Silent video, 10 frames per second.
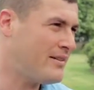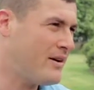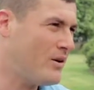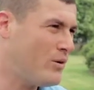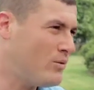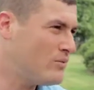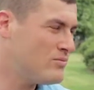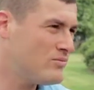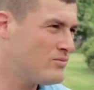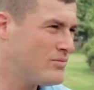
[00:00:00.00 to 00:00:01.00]
no
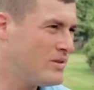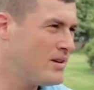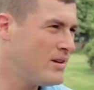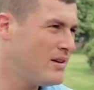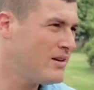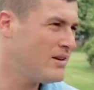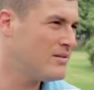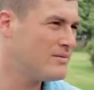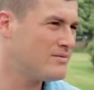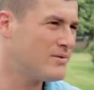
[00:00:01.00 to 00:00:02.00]

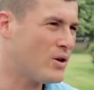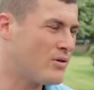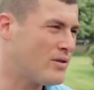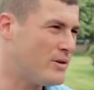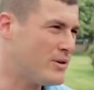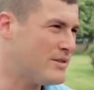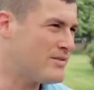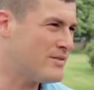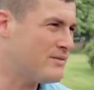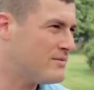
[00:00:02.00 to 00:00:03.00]
earthly
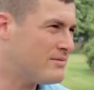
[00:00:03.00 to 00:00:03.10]
reason